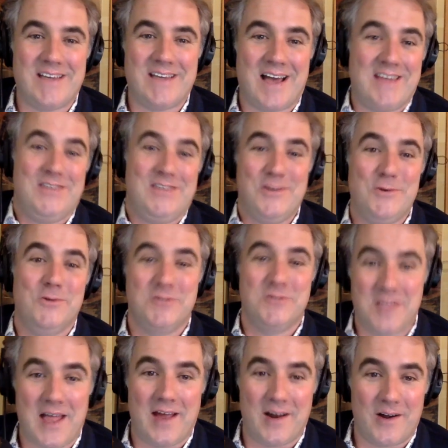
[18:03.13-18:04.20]
I used
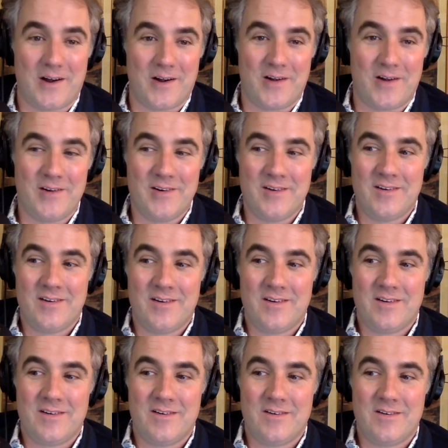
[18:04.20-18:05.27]
their
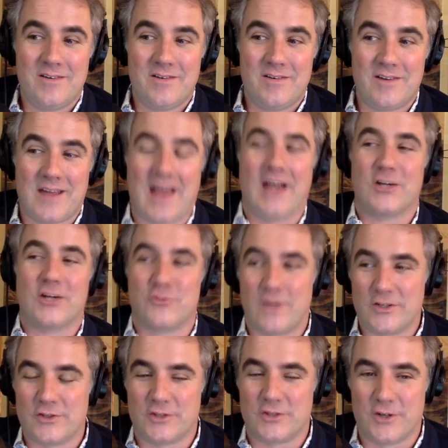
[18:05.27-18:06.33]
cash
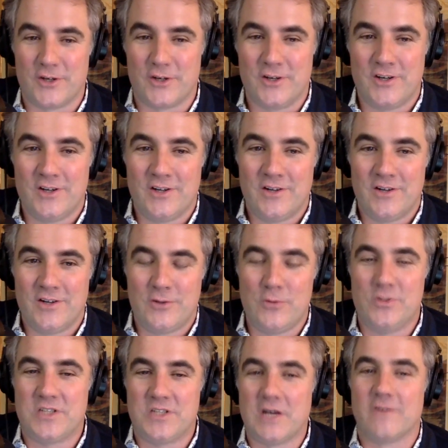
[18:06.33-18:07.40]
register to
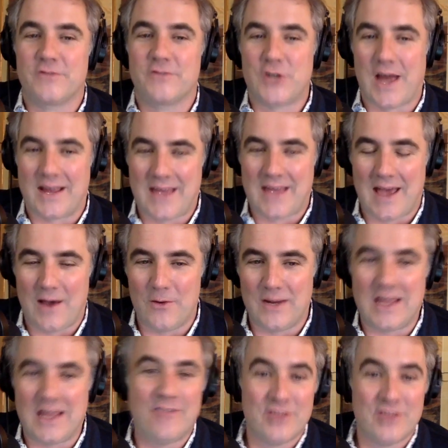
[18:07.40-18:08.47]
self checkout,
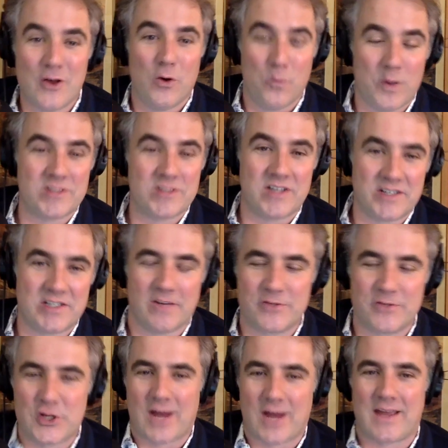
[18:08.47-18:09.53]
even though it wasn't a self
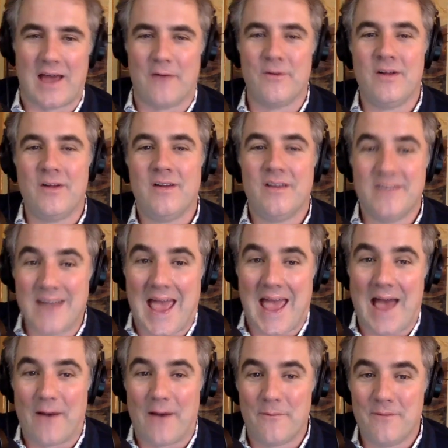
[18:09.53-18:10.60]
checkout.
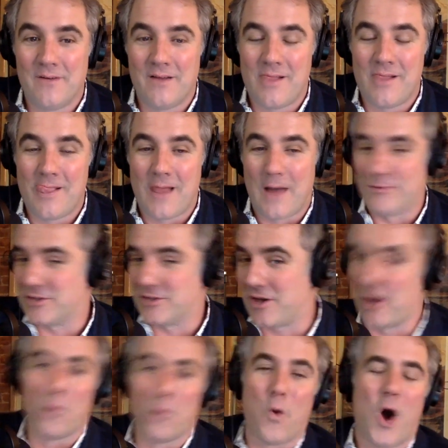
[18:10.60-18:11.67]
Now, I was
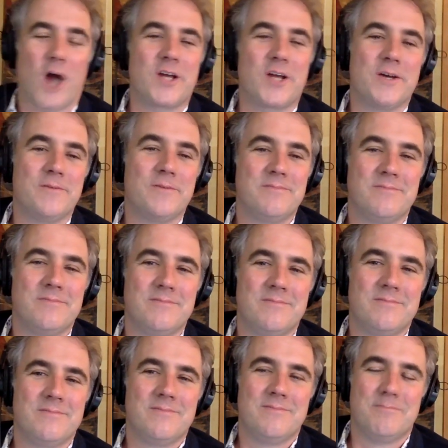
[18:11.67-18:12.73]
going to walk,
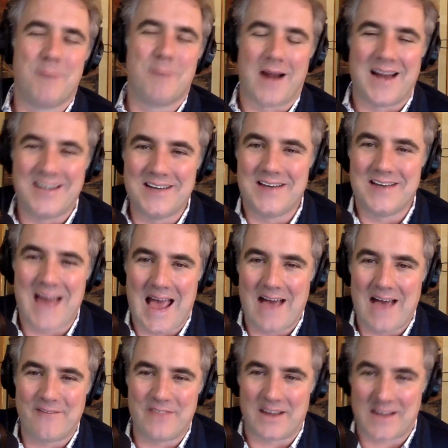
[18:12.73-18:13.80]
but I didn't
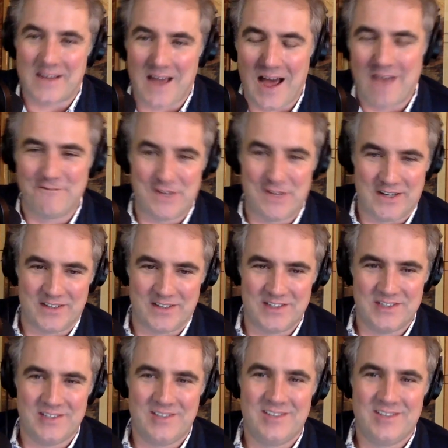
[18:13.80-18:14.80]
have the confidence